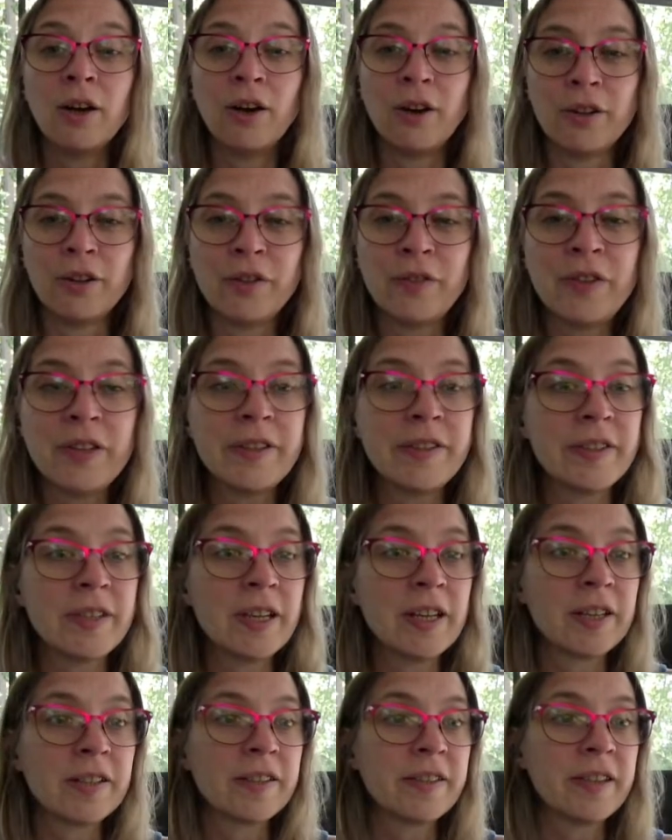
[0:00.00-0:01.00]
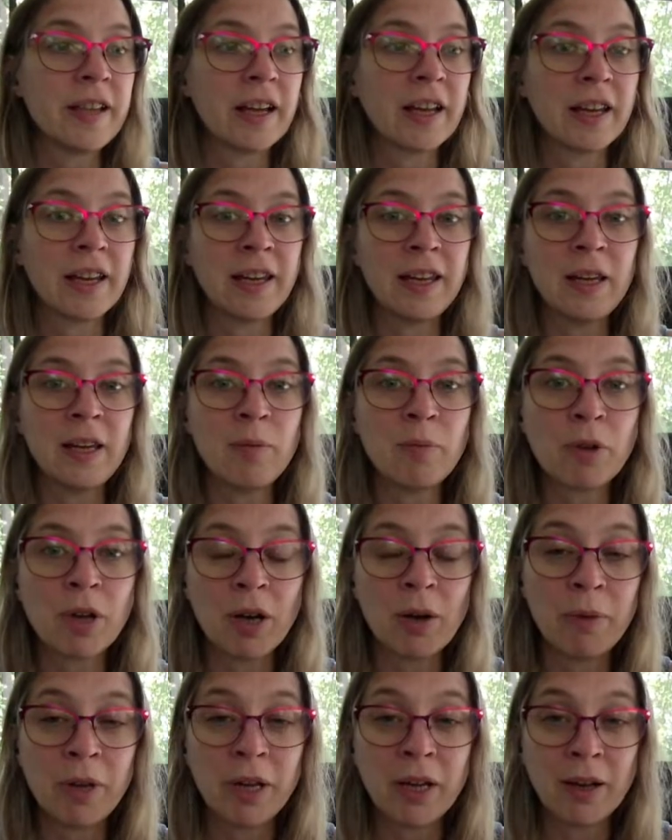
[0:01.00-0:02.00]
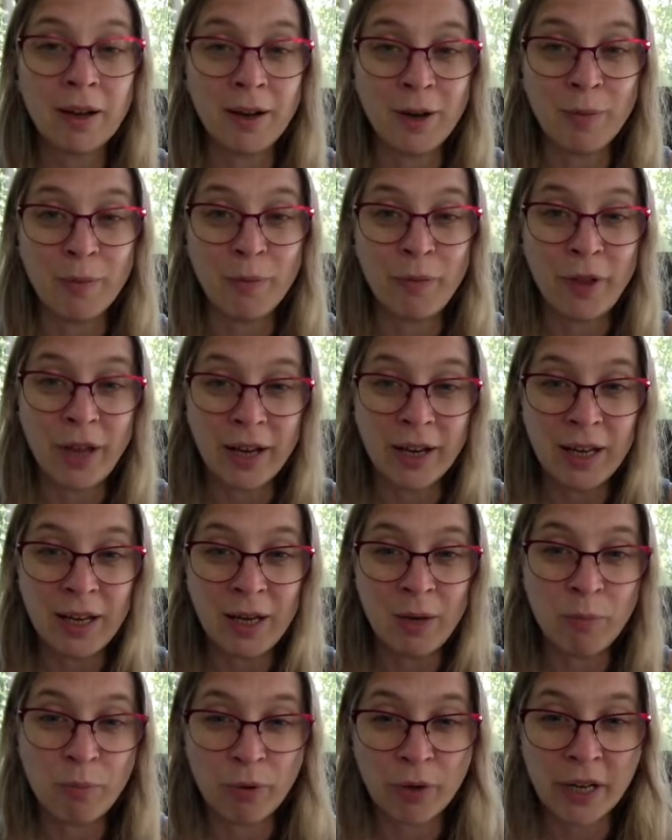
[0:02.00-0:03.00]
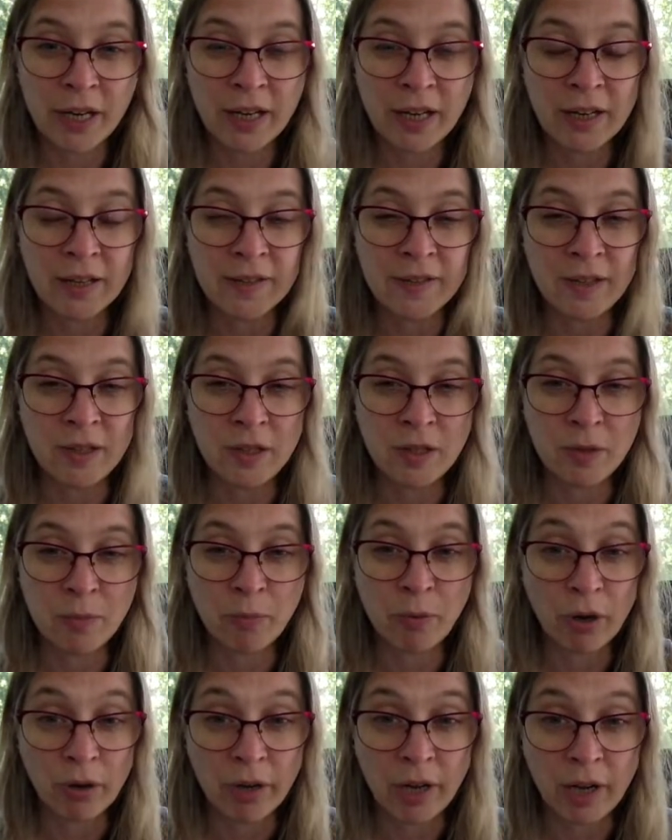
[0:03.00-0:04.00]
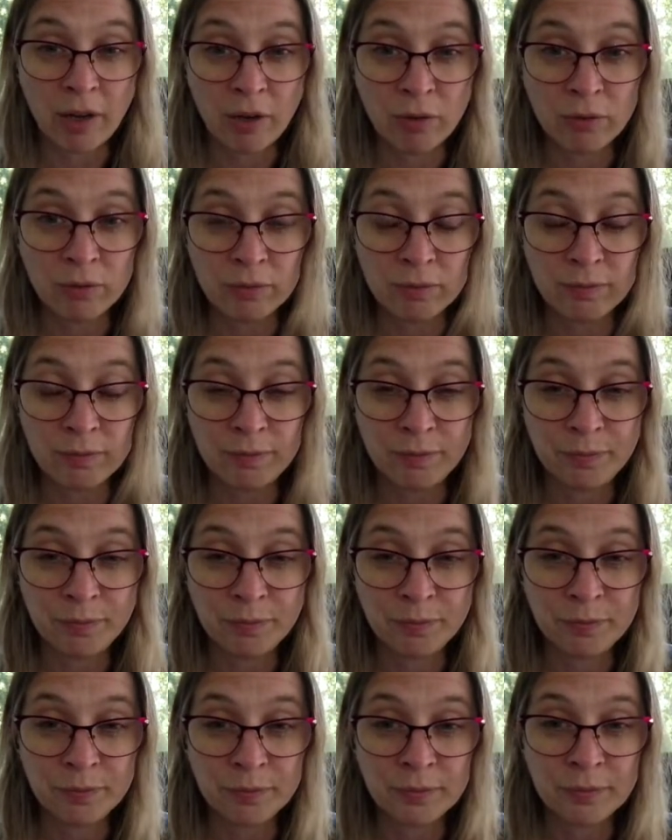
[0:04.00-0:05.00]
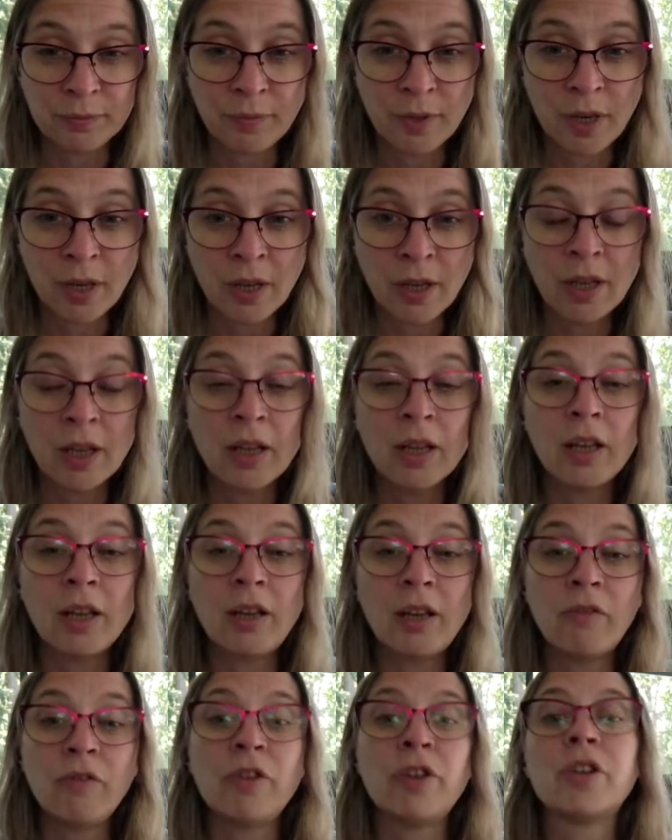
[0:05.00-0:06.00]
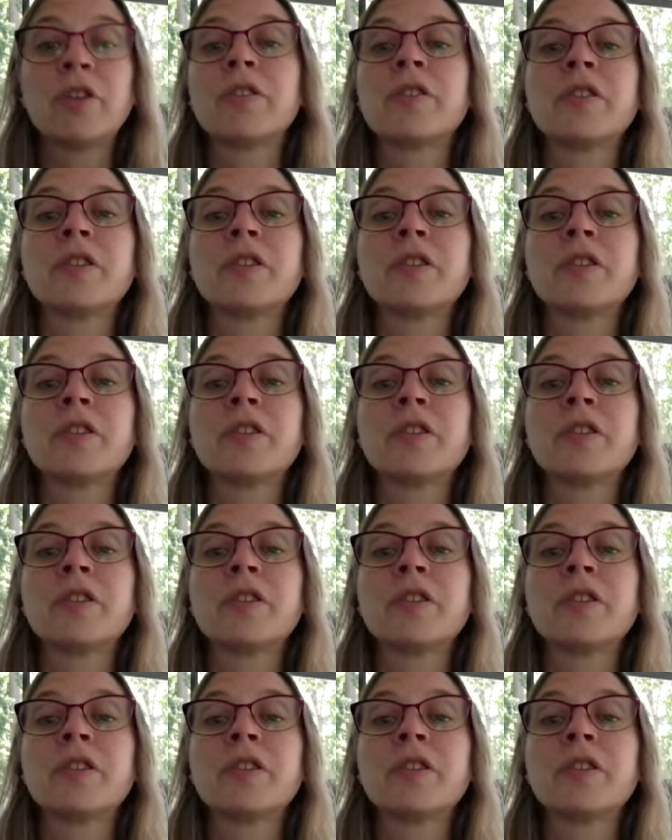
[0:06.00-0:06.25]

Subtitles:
all of these things that keep coming up, that keep bringing us into burnout. If you're